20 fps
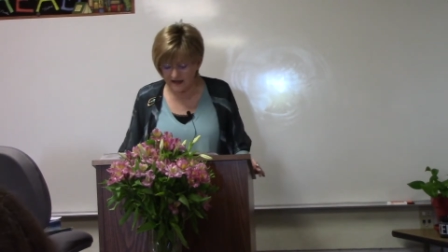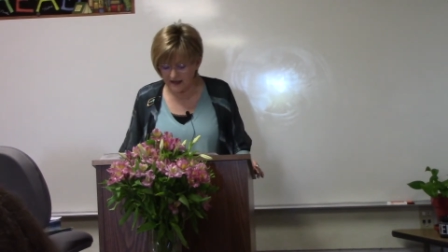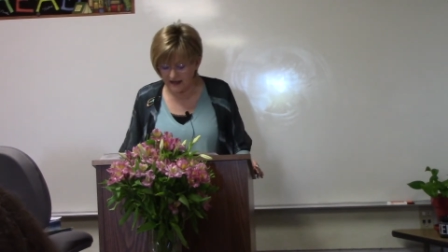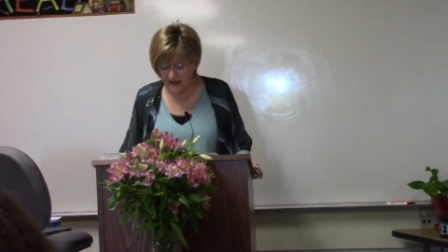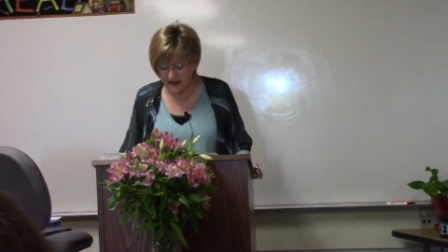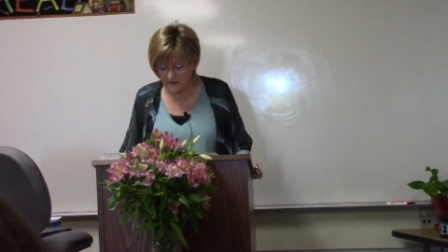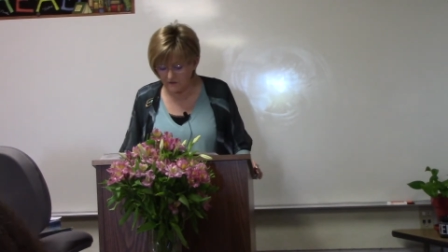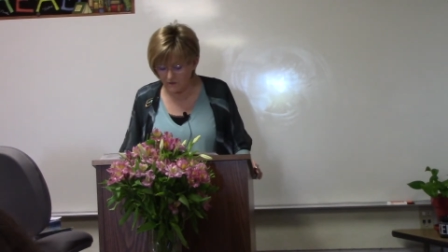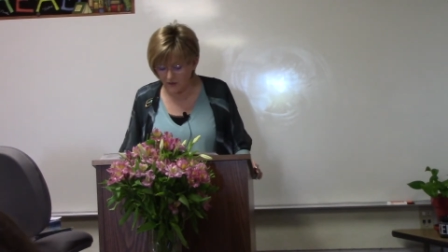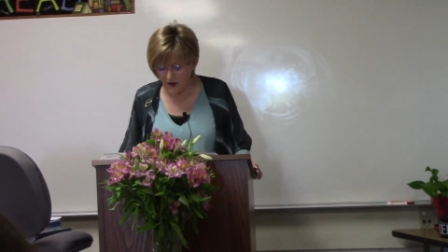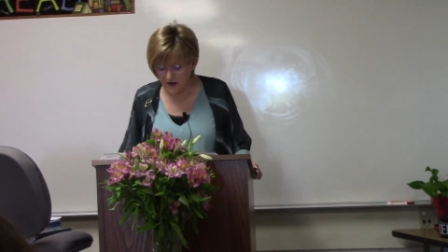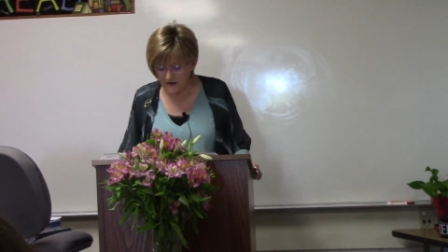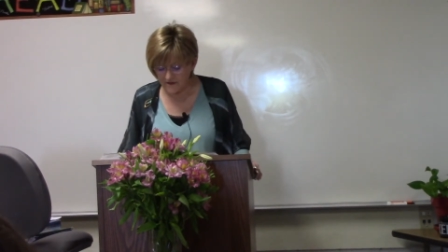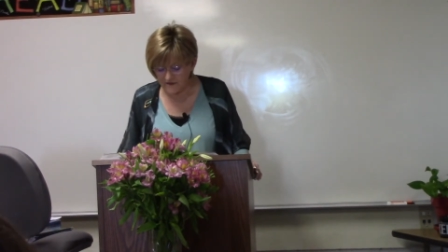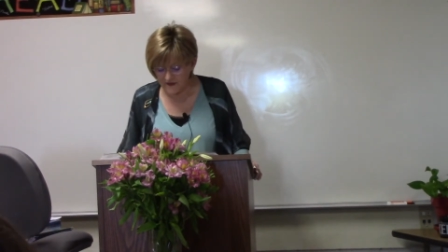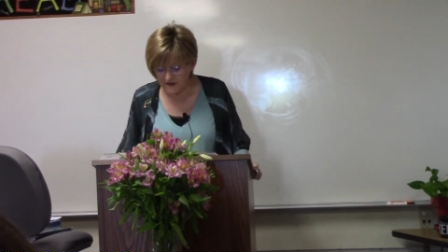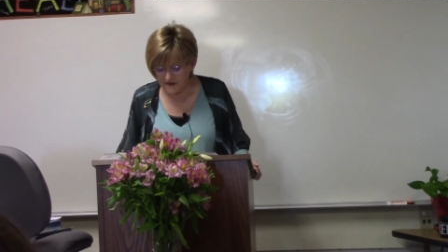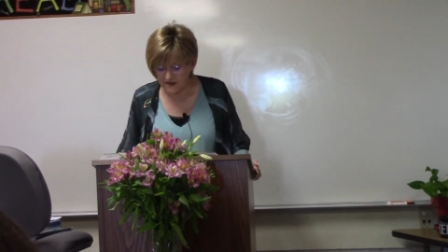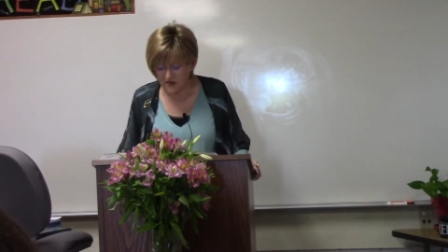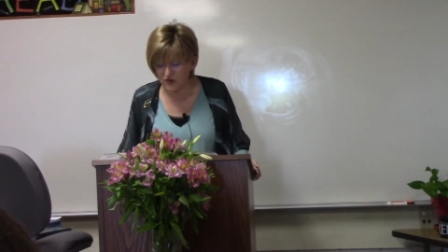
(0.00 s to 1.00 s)
and one of
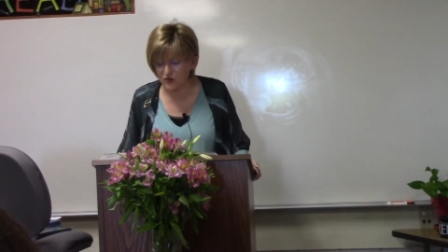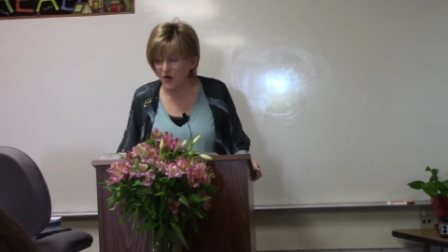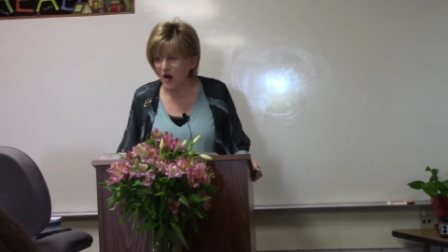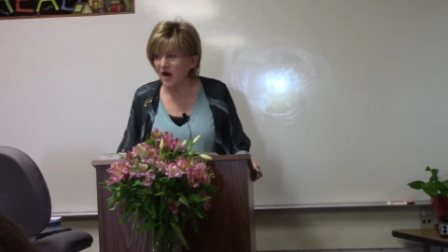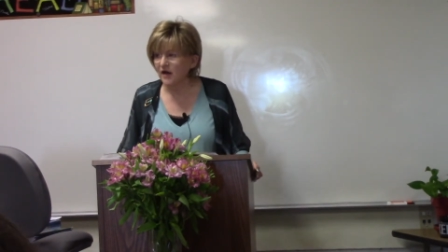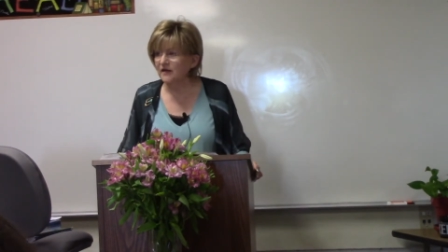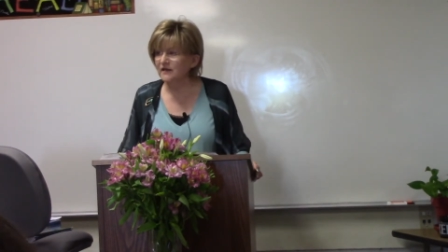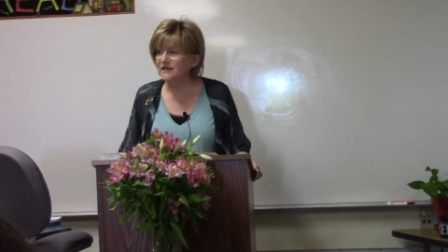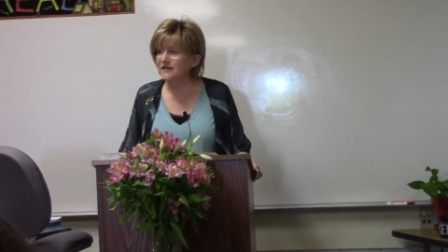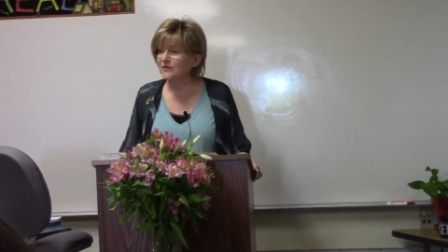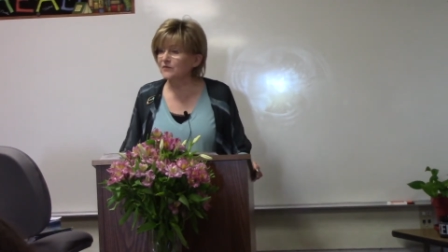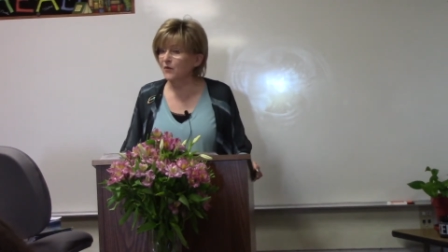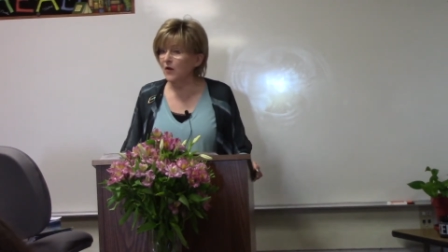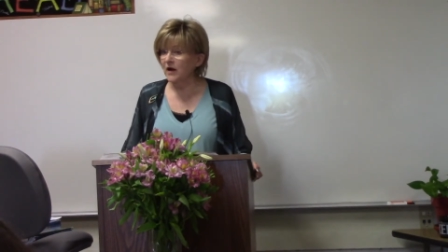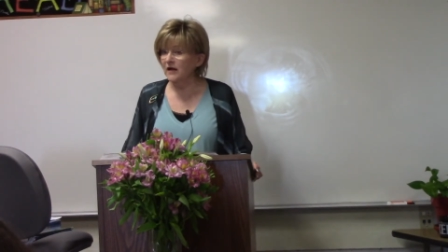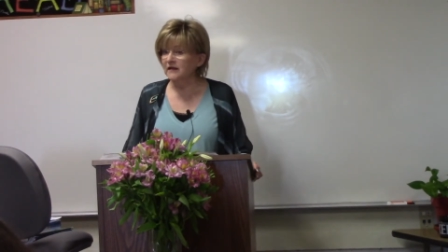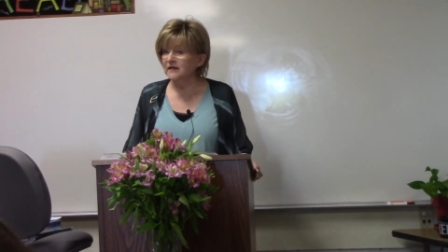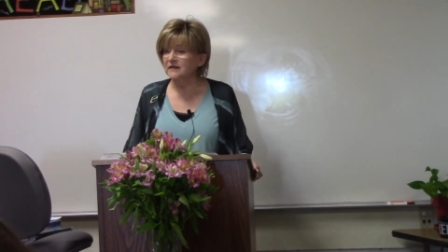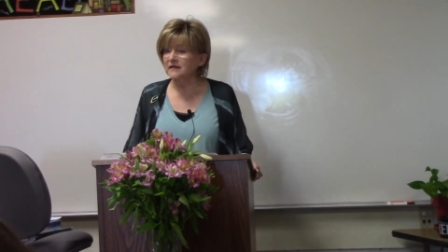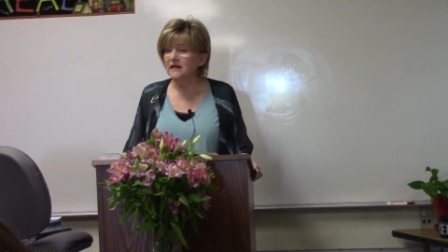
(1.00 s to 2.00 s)
the strongest
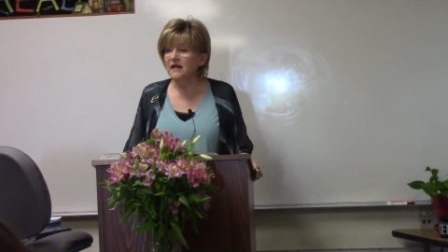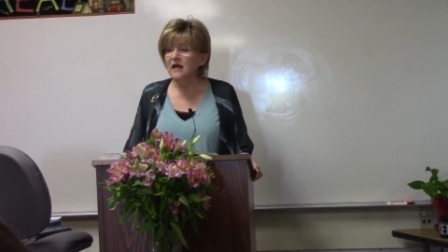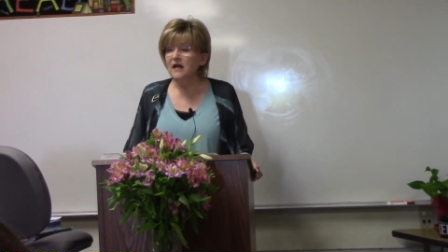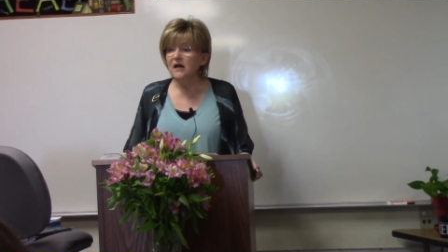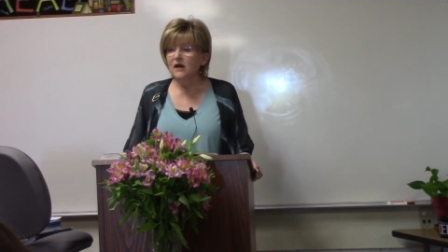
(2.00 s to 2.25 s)
ones